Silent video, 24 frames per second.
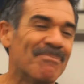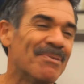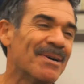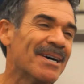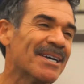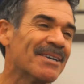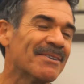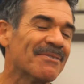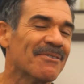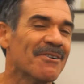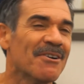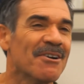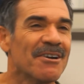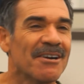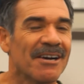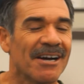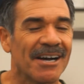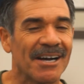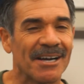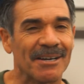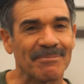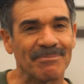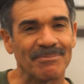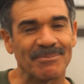but
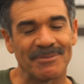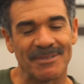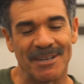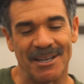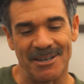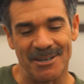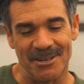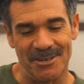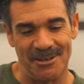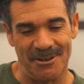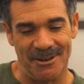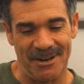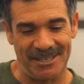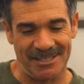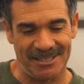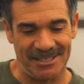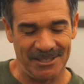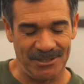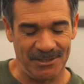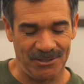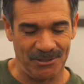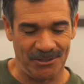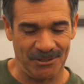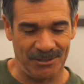um, I know you're
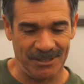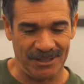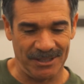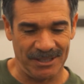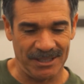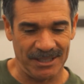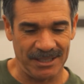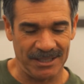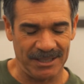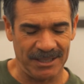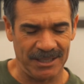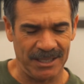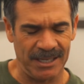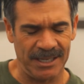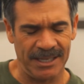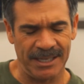asking journalistically.